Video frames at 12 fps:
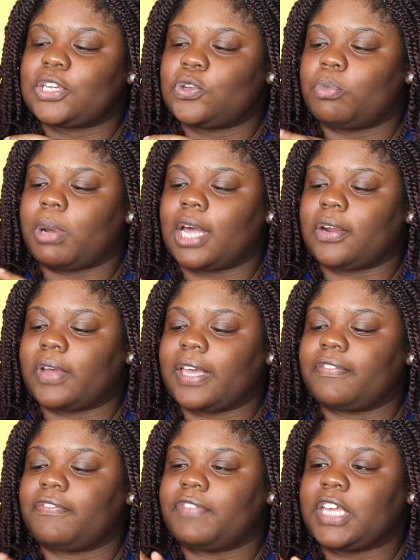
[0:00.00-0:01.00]
a new bottle.
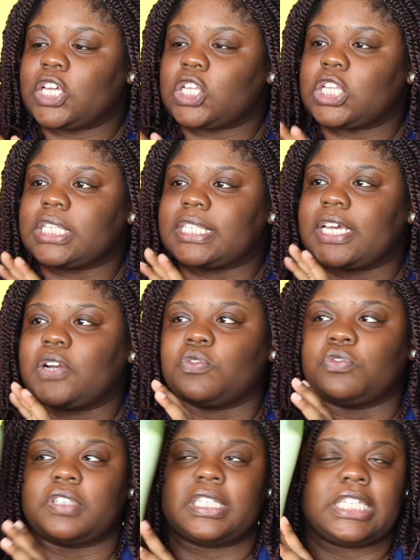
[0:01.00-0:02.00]
It feels
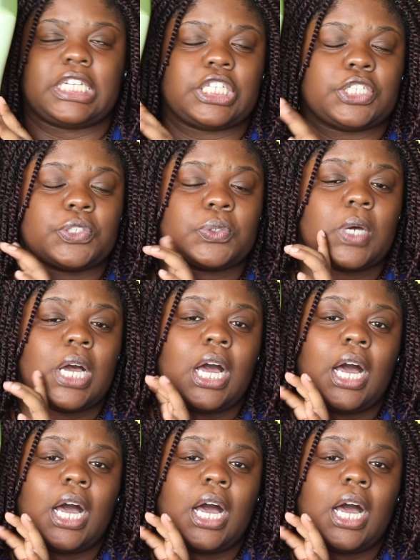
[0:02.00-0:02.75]
really new.